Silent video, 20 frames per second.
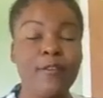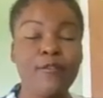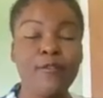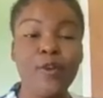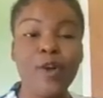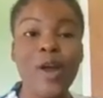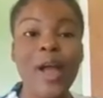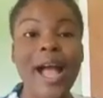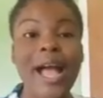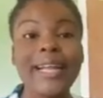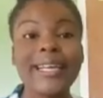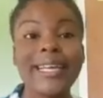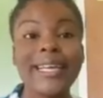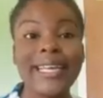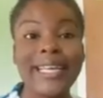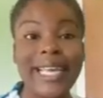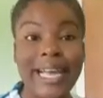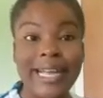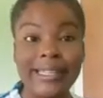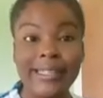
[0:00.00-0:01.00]
for and
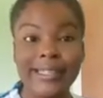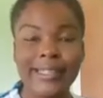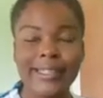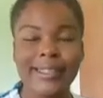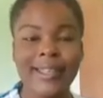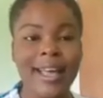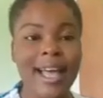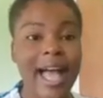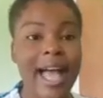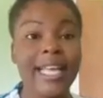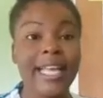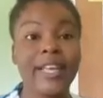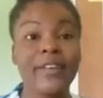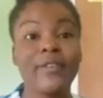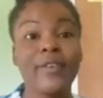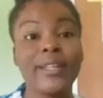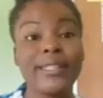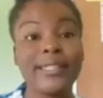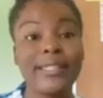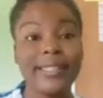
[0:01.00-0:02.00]
against a
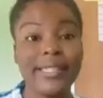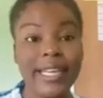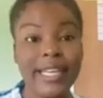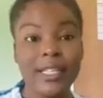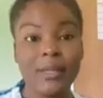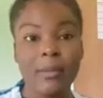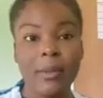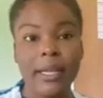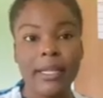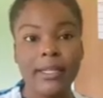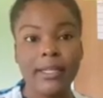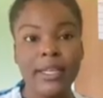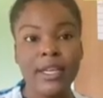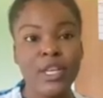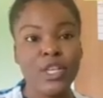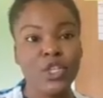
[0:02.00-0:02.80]
given statement.